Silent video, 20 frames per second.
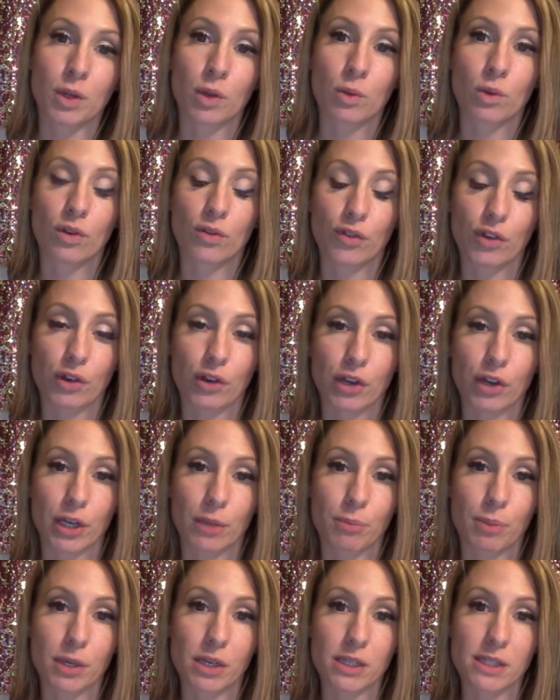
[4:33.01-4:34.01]
Well, if you're a
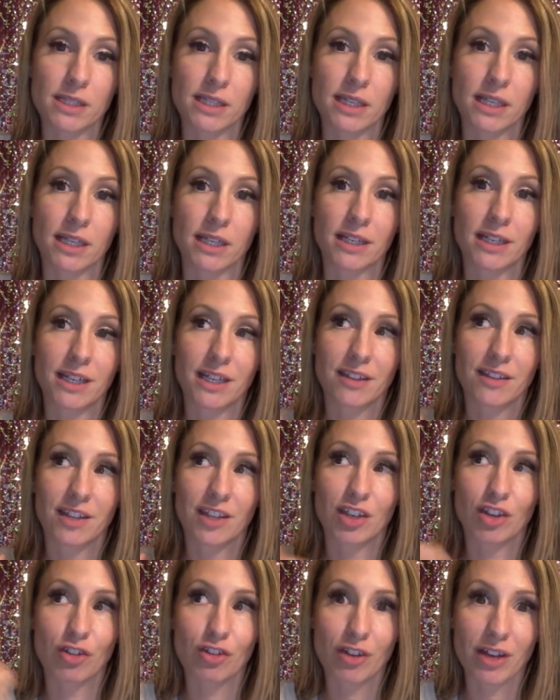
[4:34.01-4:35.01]
good person,
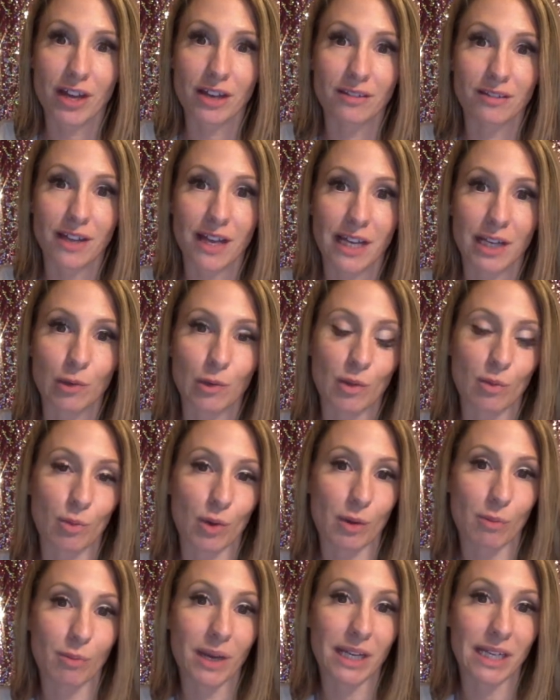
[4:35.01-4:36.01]
then you're not aligned with
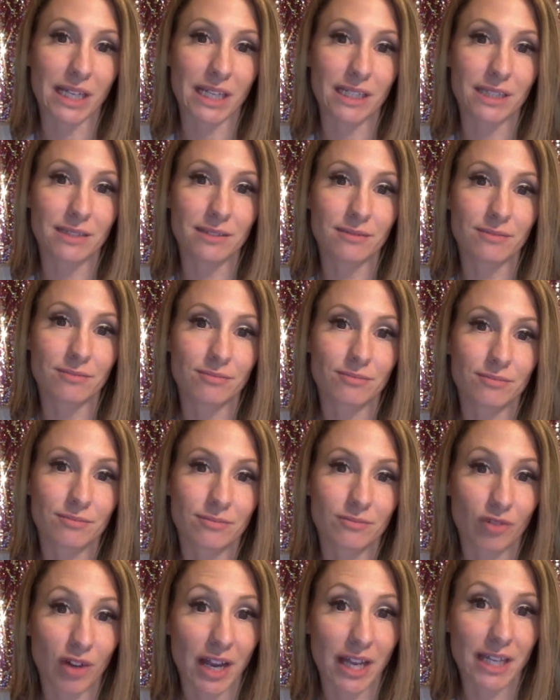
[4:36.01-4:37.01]
more money,
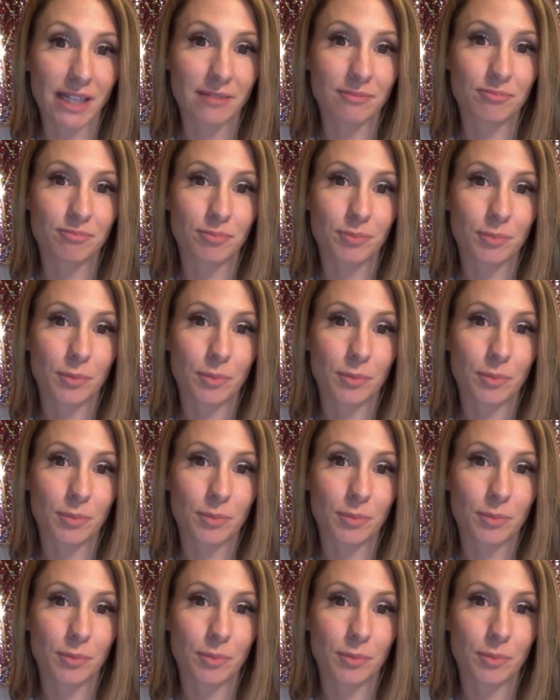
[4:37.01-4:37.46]
right?